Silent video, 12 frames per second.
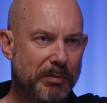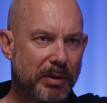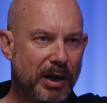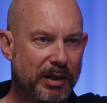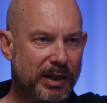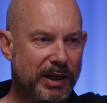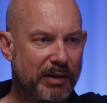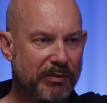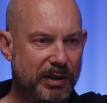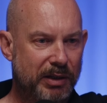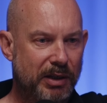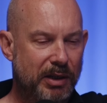But I think
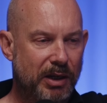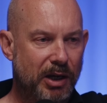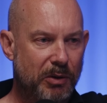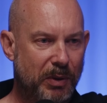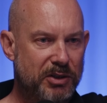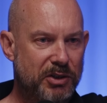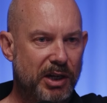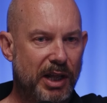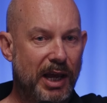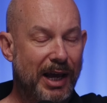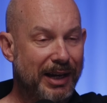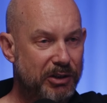having a
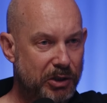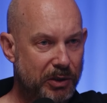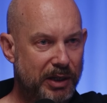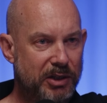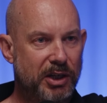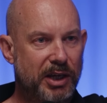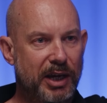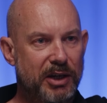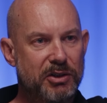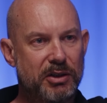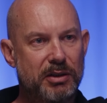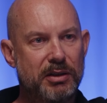questionnaire and doing
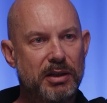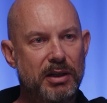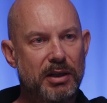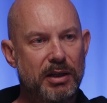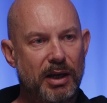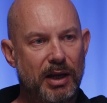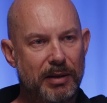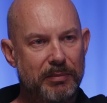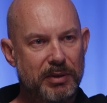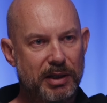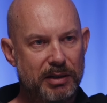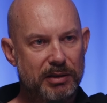education
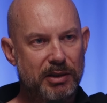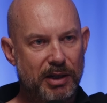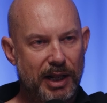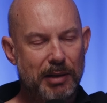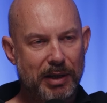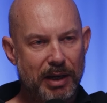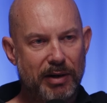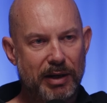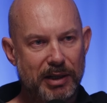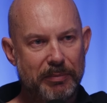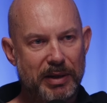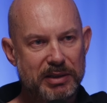can help get around
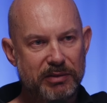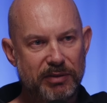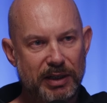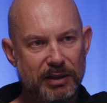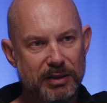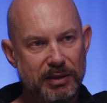that massively.